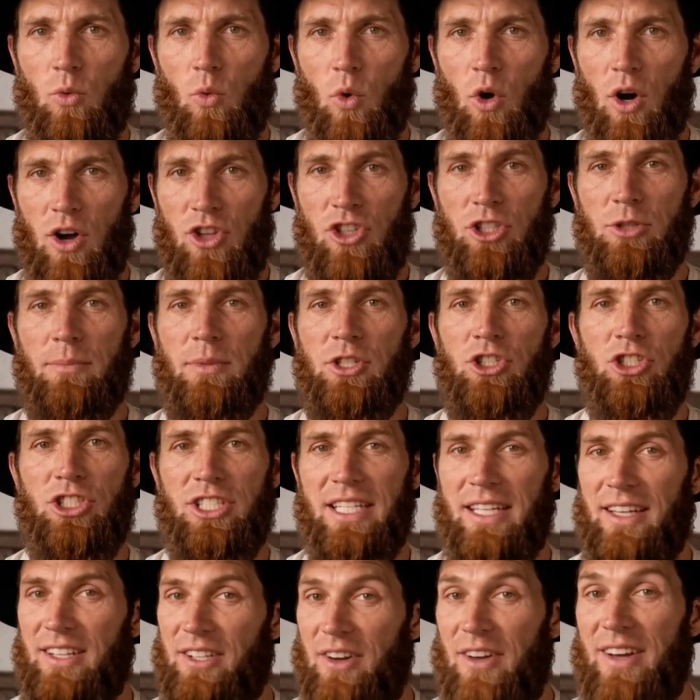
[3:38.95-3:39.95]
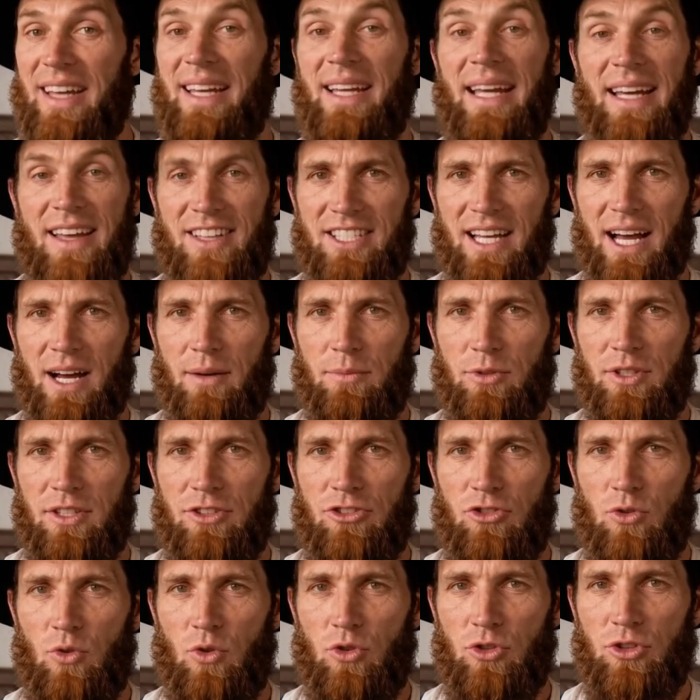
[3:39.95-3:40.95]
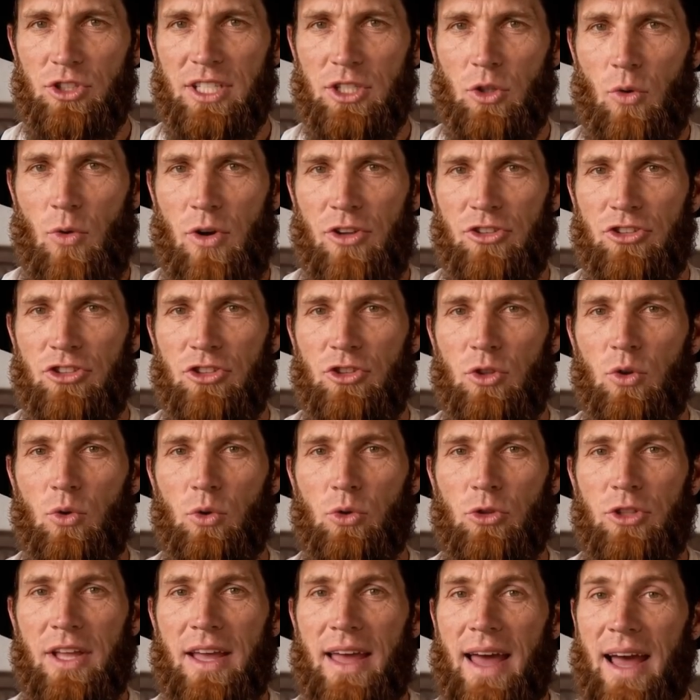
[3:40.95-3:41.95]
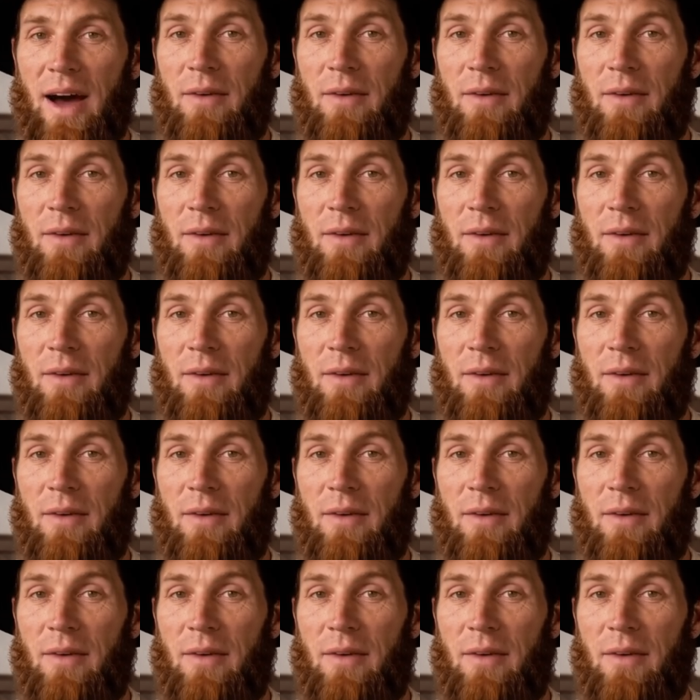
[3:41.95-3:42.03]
washing machine cleaning tablets or liquids sold at